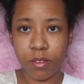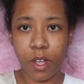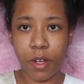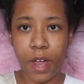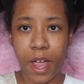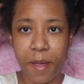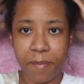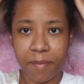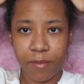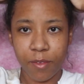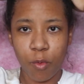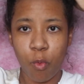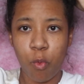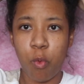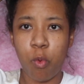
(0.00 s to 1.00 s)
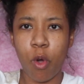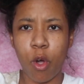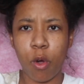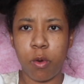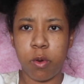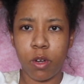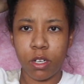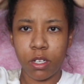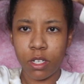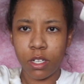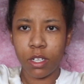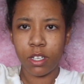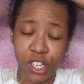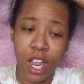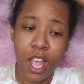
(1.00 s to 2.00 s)
Okay, woo!
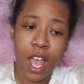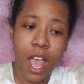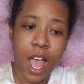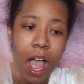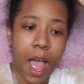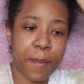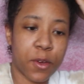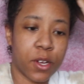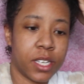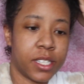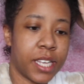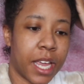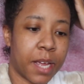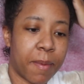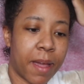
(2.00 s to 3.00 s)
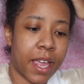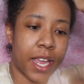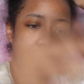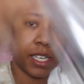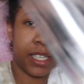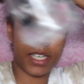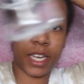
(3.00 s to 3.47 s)
I'm gonna take my handy